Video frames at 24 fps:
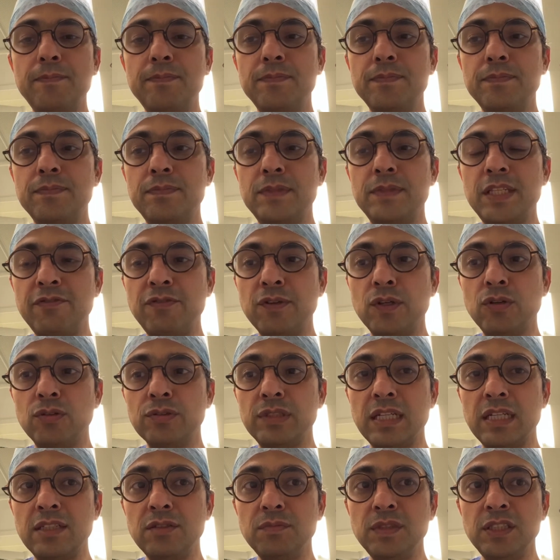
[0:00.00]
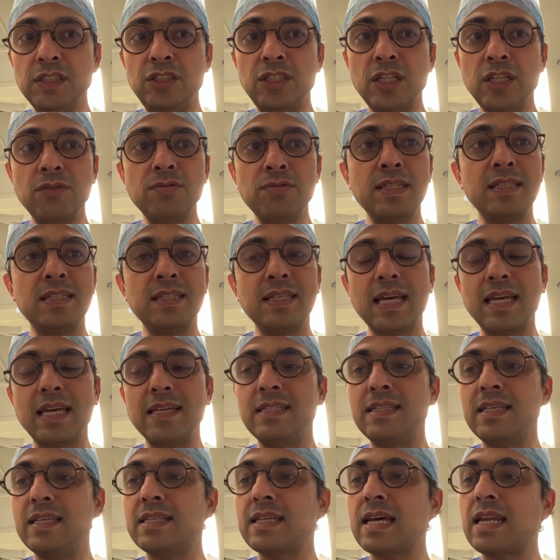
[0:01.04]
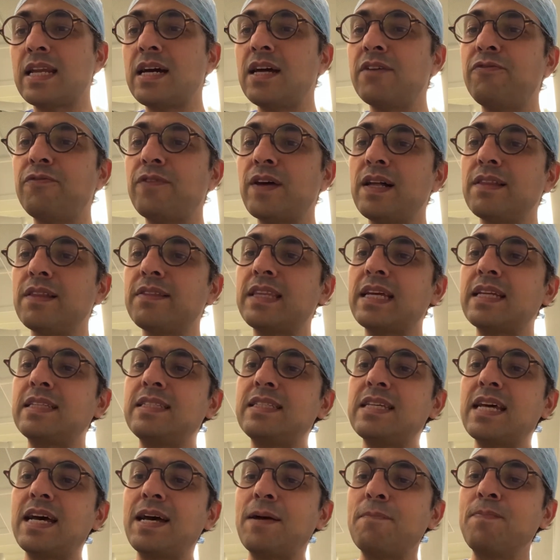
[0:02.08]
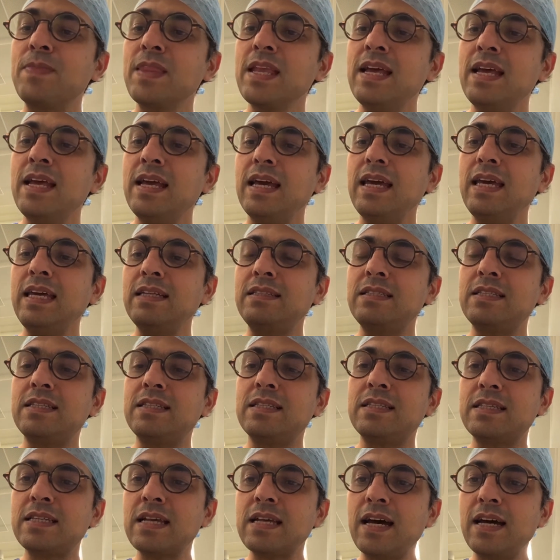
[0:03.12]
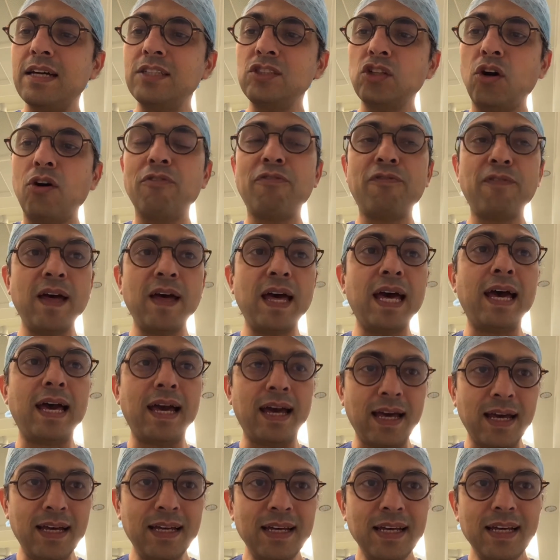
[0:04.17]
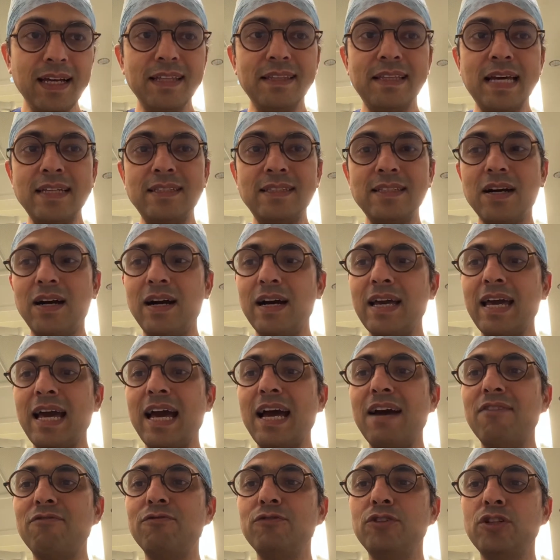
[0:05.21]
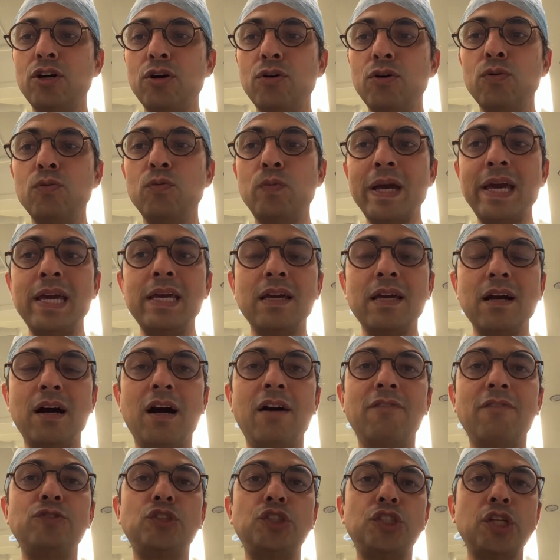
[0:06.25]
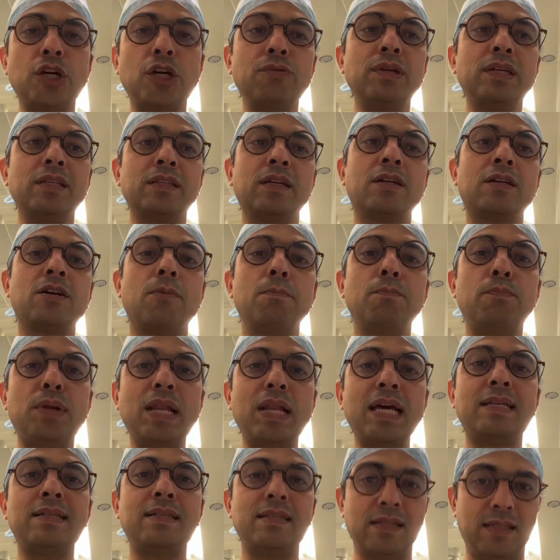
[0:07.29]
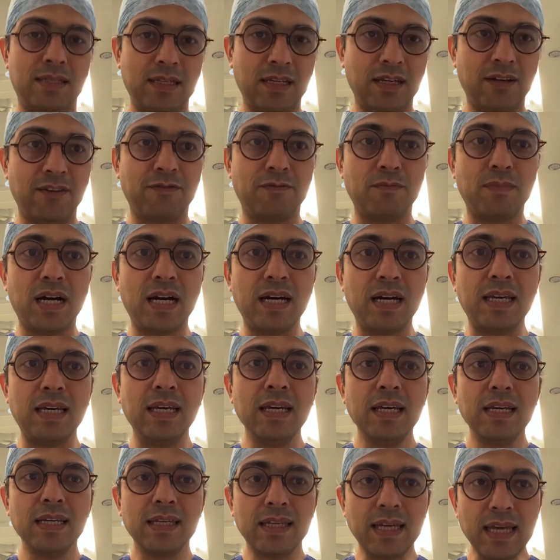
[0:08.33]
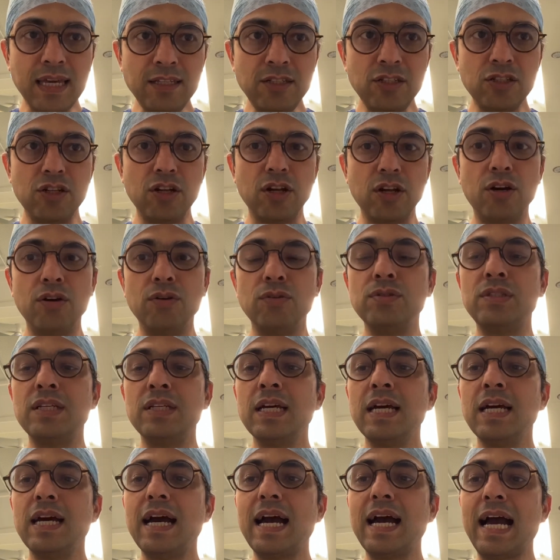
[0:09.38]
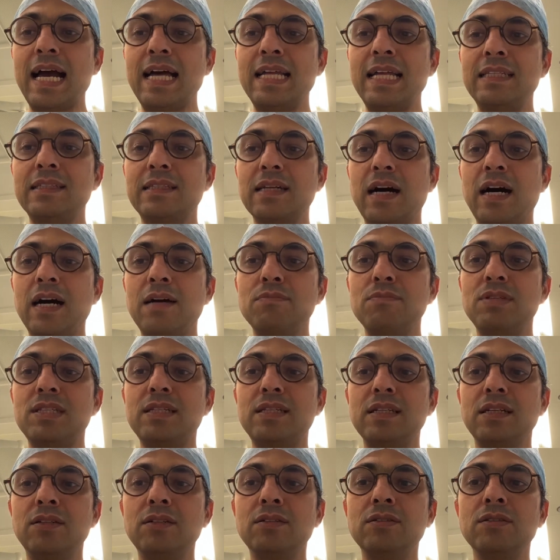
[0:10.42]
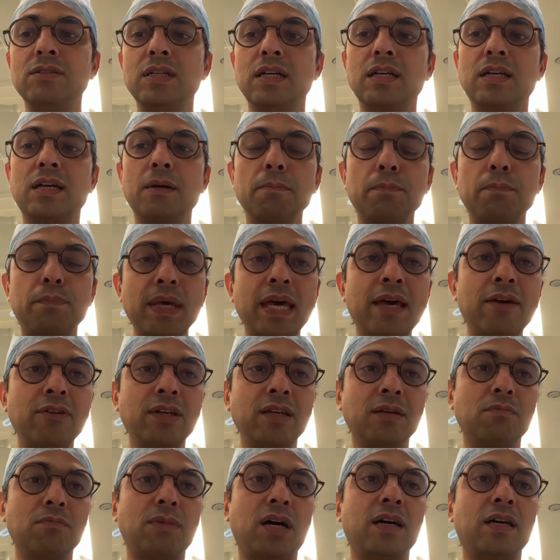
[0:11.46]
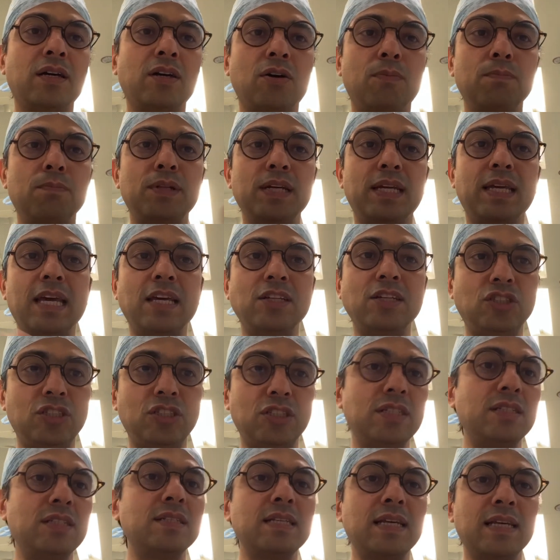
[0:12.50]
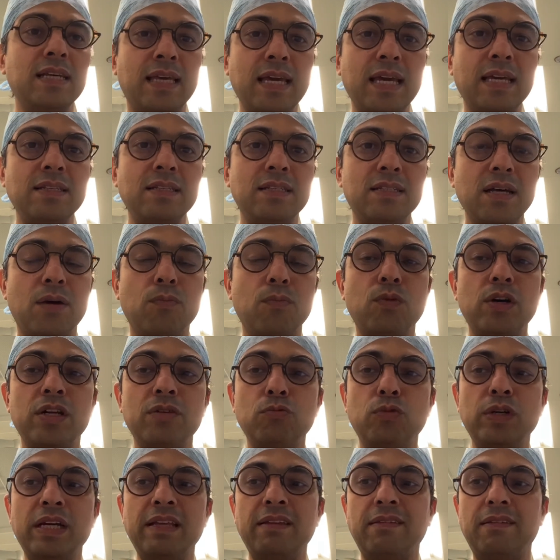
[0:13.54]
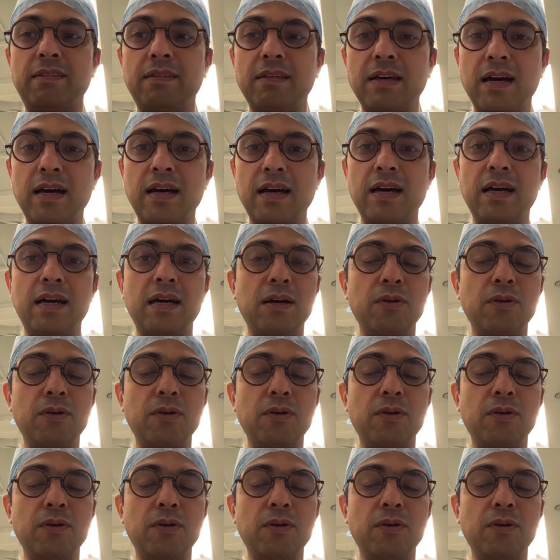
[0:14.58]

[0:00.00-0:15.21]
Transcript: difficult endometriosis cases, and I felt that it's not fair that I have no way of showing the complexity of my caseload, and I'm still comparing my complications against someone with a